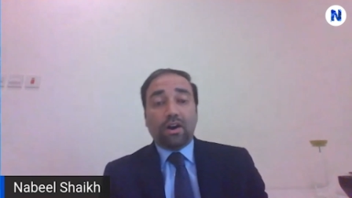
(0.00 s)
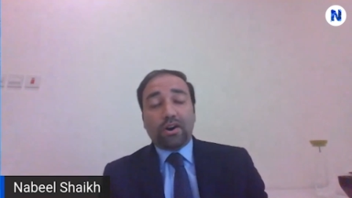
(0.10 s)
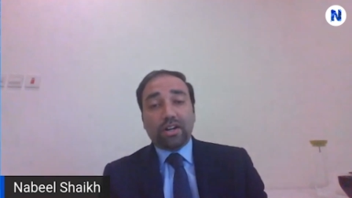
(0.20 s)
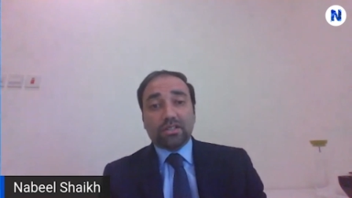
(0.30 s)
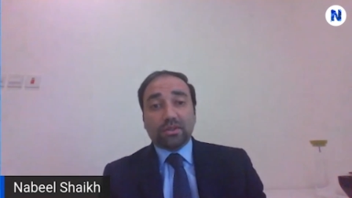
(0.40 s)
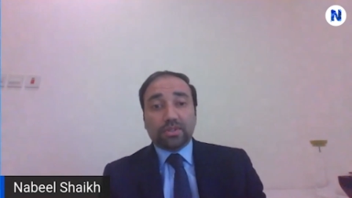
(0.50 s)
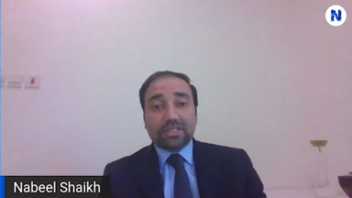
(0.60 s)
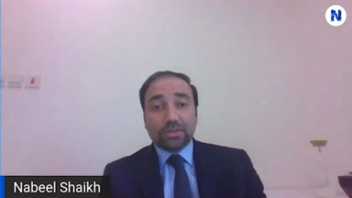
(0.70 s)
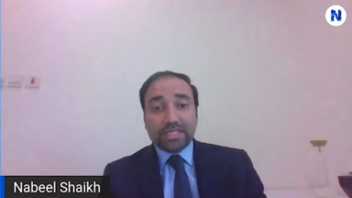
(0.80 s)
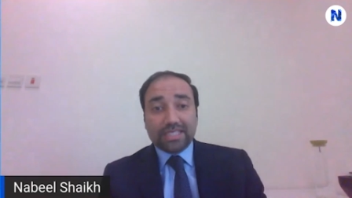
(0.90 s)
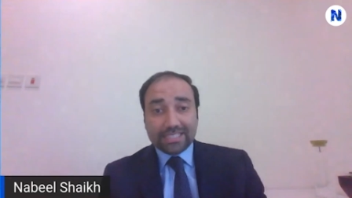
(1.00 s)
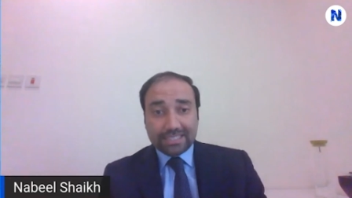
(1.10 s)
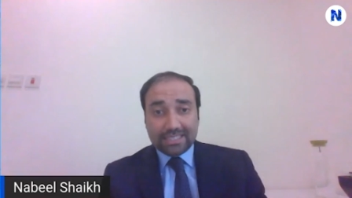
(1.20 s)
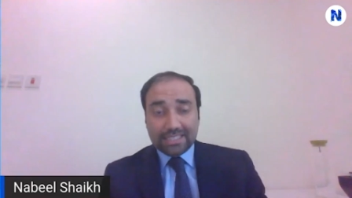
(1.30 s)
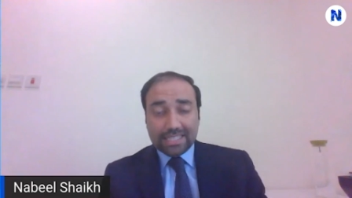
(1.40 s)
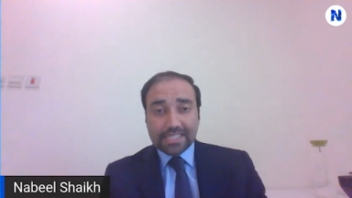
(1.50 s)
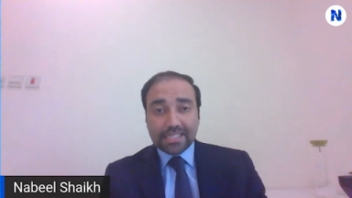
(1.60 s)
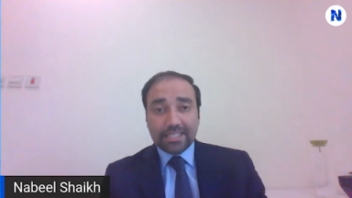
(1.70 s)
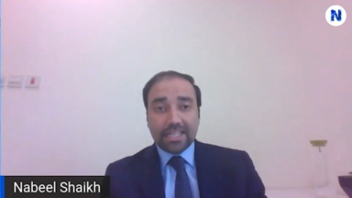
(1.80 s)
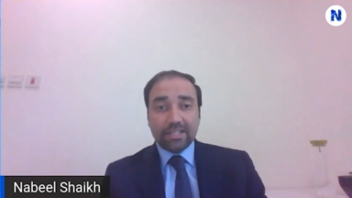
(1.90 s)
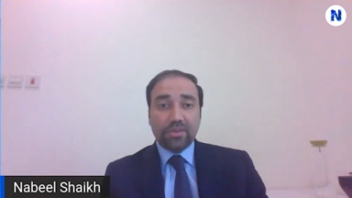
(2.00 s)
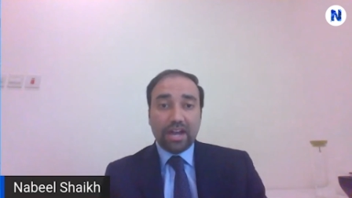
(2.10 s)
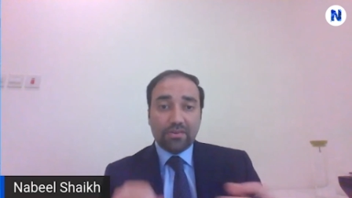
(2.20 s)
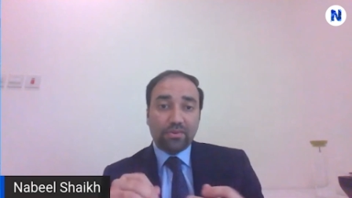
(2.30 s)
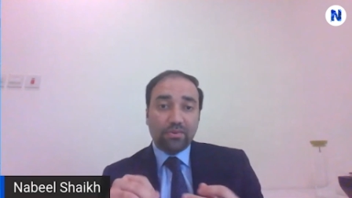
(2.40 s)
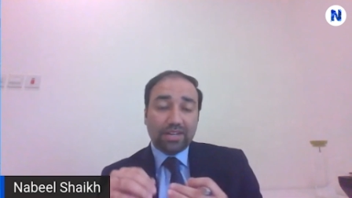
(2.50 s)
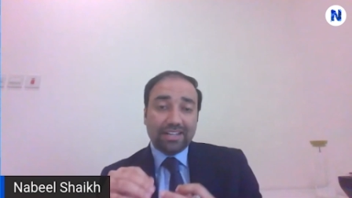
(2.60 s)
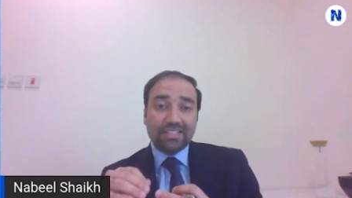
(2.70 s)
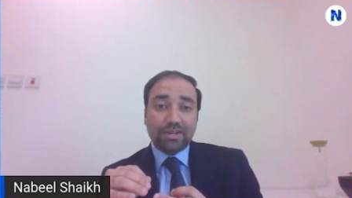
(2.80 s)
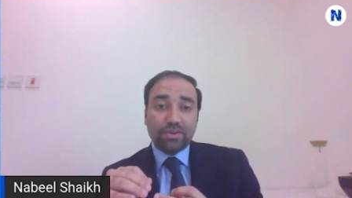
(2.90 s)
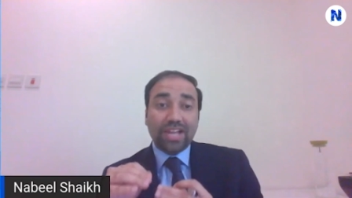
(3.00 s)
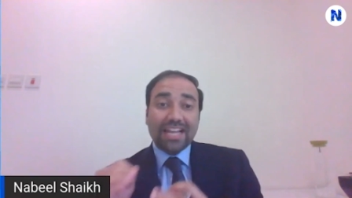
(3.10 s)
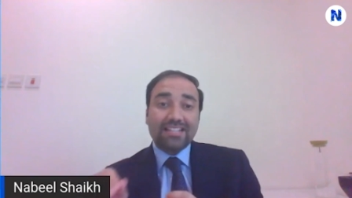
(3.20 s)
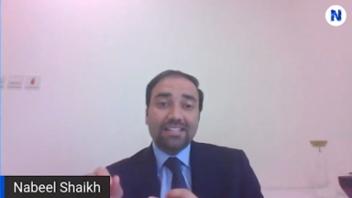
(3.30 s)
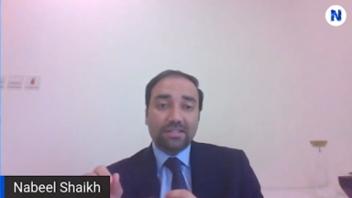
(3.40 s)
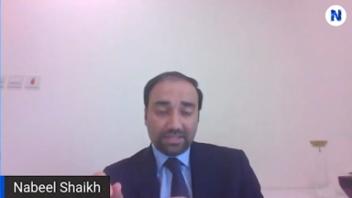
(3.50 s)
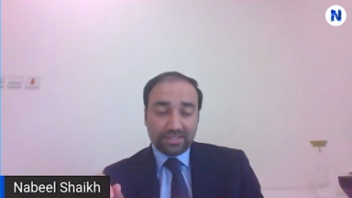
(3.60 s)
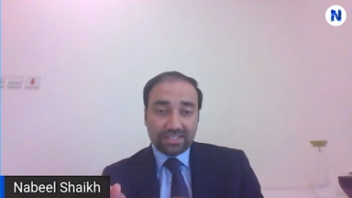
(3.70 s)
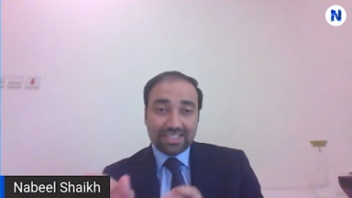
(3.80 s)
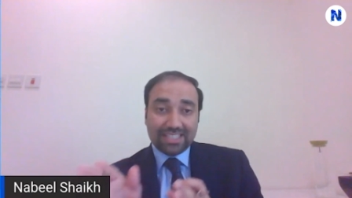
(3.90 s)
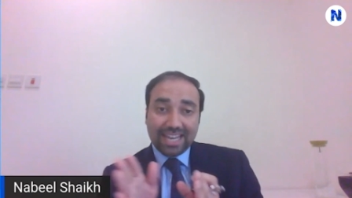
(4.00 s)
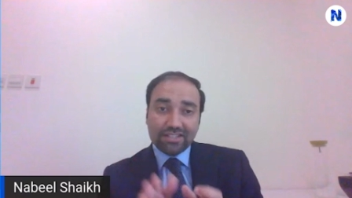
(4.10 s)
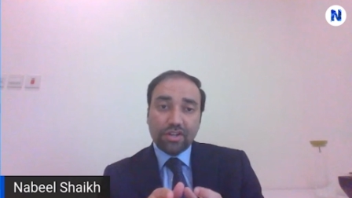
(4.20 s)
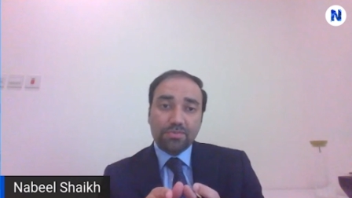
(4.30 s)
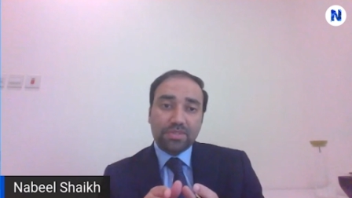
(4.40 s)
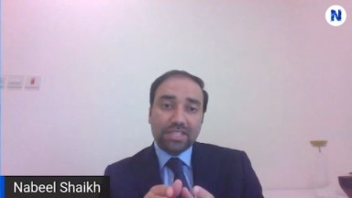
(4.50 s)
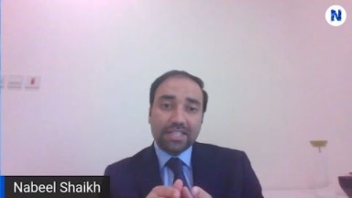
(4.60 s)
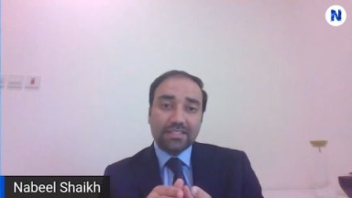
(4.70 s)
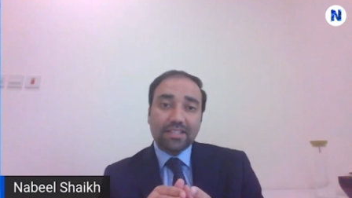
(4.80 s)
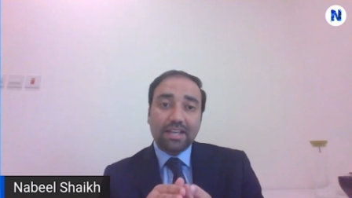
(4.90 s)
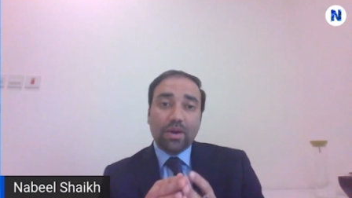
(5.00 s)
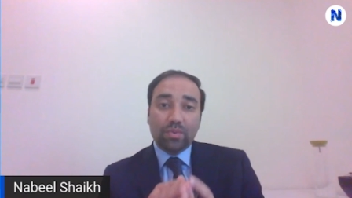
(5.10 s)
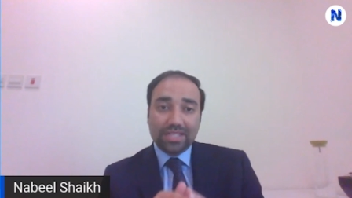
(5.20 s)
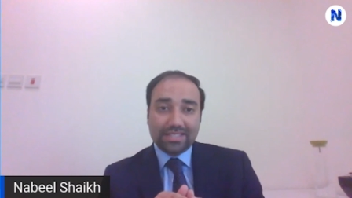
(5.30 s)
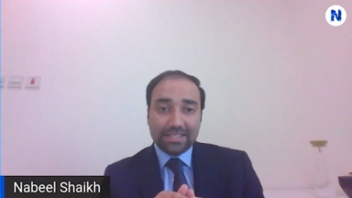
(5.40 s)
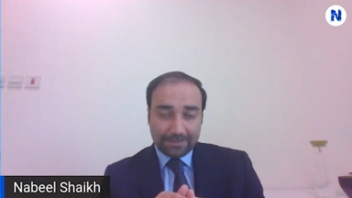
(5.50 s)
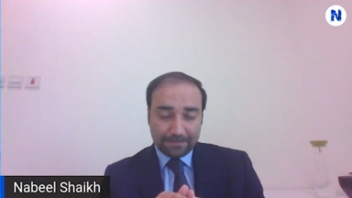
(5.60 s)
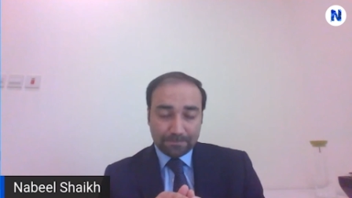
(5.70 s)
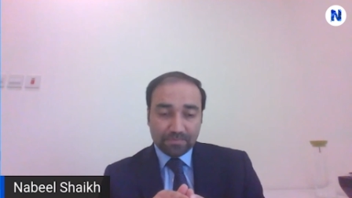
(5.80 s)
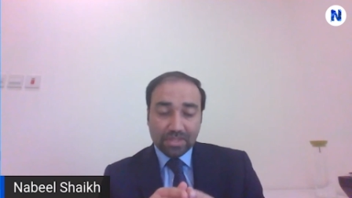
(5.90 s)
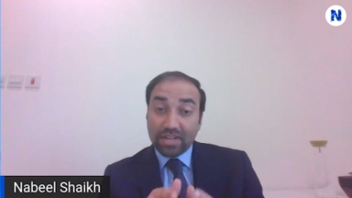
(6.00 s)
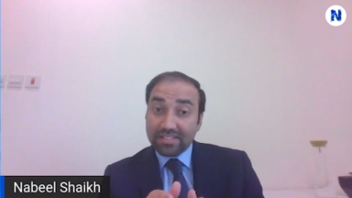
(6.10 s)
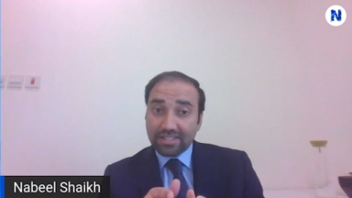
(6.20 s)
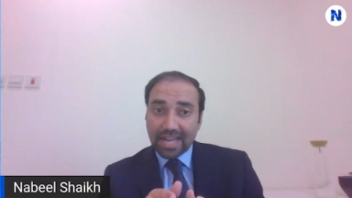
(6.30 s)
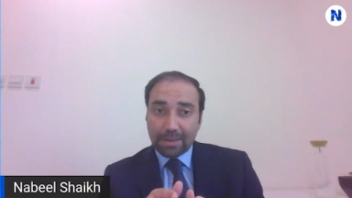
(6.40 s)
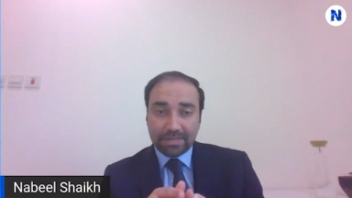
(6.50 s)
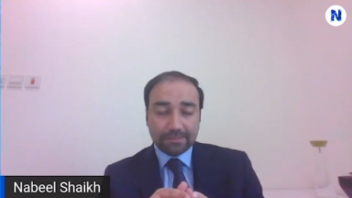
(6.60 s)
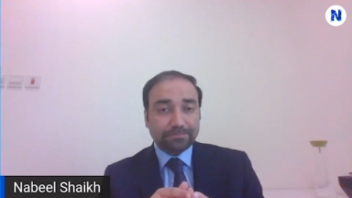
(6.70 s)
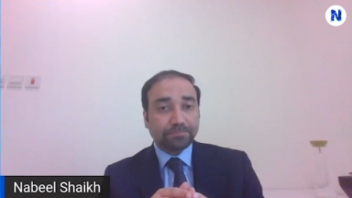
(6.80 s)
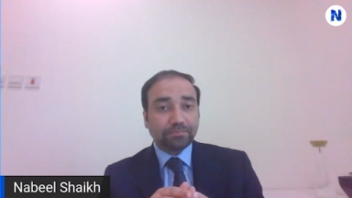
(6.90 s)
Or so, so this is the reason that you have to reach out to the angel investors. Next option is V Cs, venture capital.